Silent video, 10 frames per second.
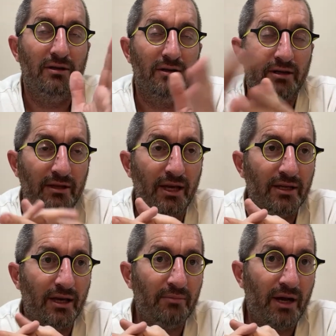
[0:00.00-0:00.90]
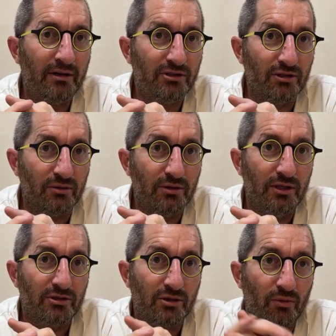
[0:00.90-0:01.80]
can then get married too.
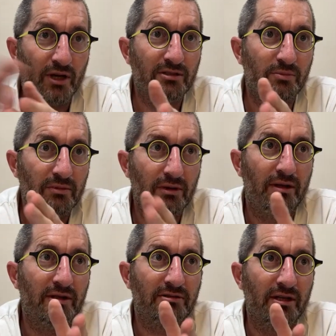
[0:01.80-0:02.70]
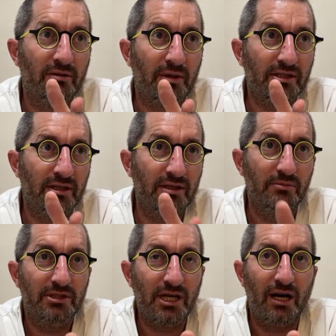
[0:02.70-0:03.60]
So once in the
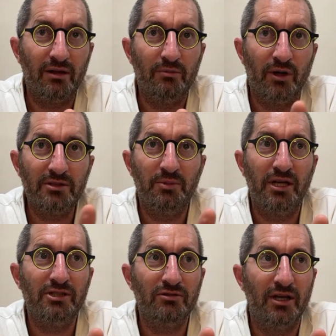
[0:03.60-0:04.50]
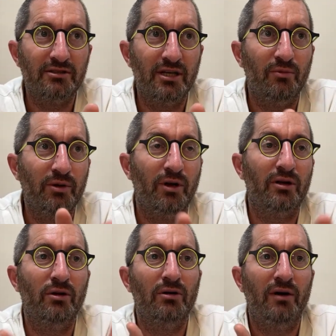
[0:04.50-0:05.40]
Mishal, once Bnei Israel said we want to
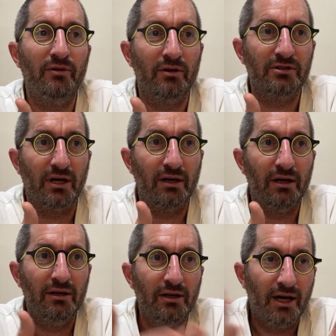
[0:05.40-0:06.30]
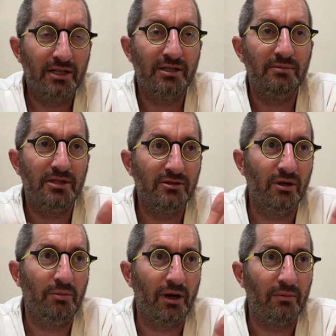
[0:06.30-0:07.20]
go to avodah zarah, Hashem says no
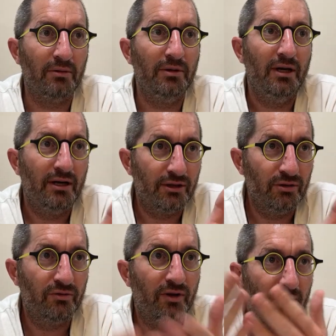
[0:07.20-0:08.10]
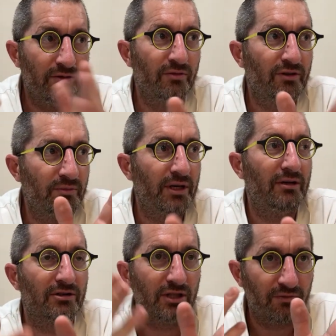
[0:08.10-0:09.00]
problem. You've committed
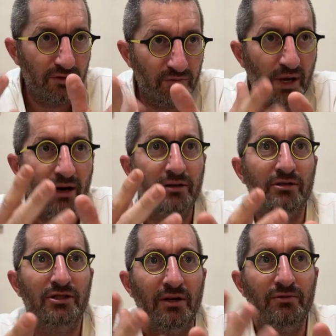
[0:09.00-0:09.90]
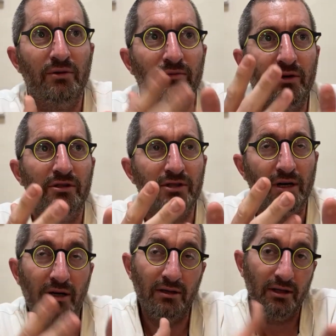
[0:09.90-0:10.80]
yourself. You've married yourself to avodah
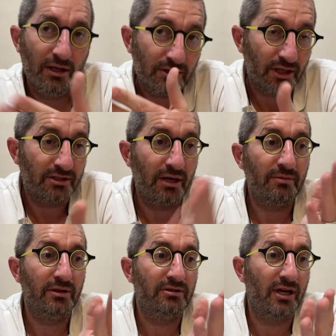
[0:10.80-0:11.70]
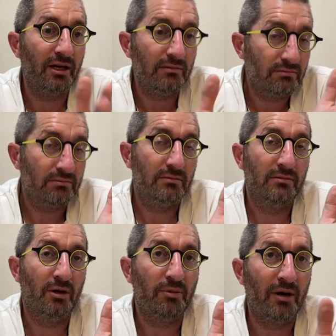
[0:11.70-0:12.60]
zarah. So Hashem could say no
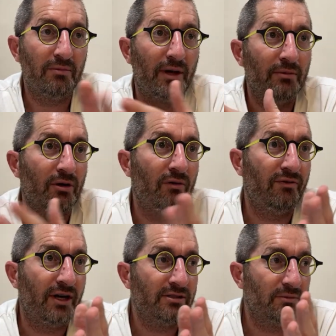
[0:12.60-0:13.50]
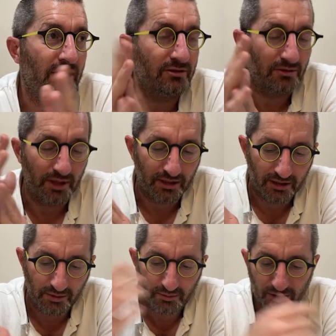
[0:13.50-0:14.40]
problem. I'll go find someone else to make a
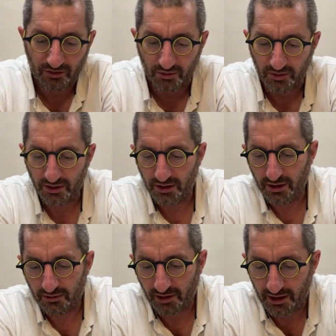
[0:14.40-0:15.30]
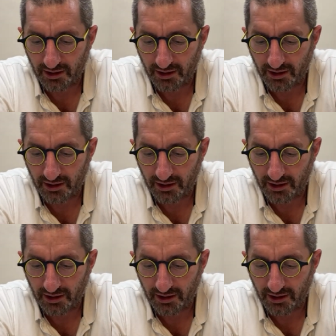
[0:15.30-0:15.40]
commitment to, right?